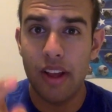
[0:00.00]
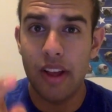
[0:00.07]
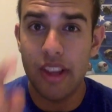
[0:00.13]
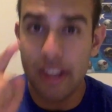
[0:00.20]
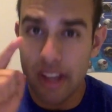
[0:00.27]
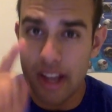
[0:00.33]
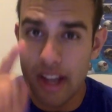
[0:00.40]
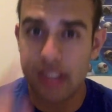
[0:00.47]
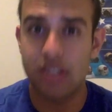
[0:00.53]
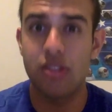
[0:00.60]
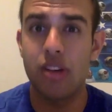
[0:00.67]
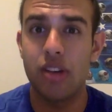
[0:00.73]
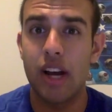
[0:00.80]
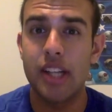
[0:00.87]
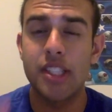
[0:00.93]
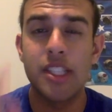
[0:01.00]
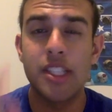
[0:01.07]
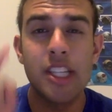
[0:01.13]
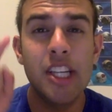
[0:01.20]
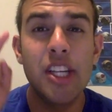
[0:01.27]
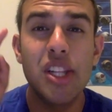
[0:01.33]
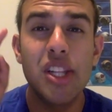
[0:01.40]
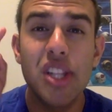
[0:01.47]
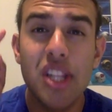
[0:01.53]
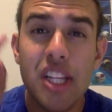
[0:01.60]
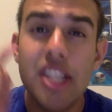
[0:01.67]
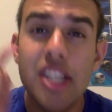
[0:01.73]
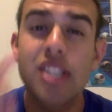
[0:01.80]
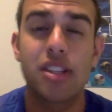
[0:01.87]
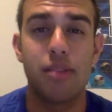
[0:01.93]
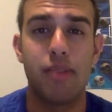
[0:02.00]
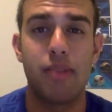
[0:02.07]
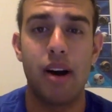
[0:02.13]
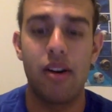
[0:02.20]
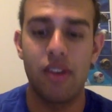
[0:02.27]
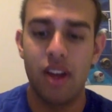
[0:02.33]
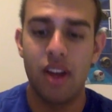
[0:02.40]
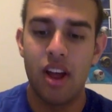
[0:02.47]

Yes, you guys, the least amount.